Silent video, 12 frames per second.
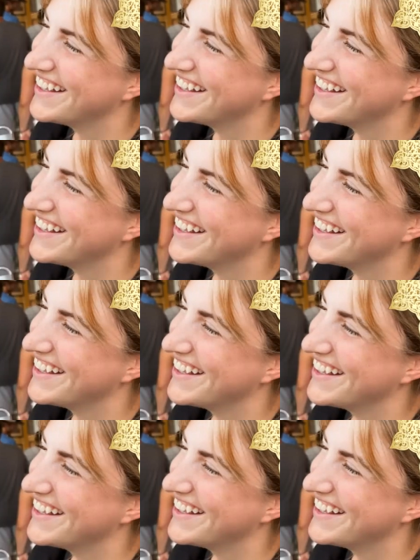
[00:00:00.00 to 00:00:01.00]
So hue
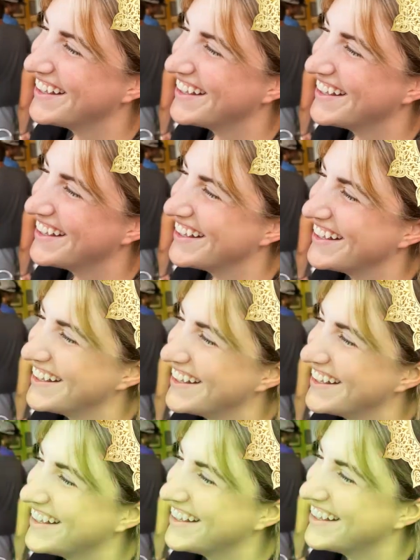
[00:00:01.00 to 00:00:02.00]
and saturation
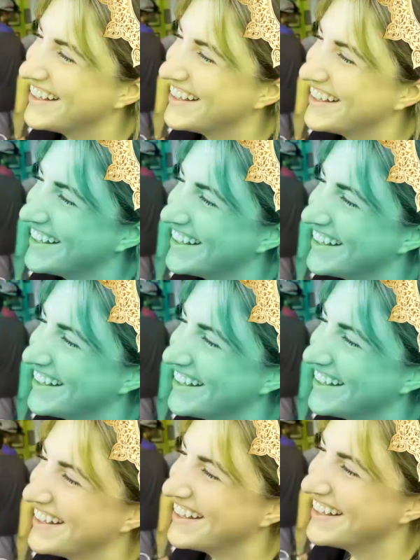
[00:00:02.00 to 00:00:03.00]
could change the
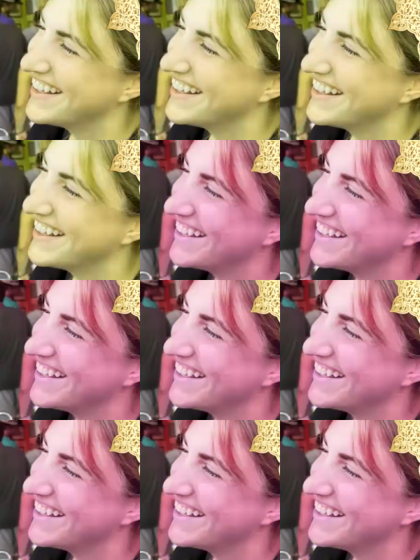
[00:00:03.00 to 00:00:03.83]
entire hue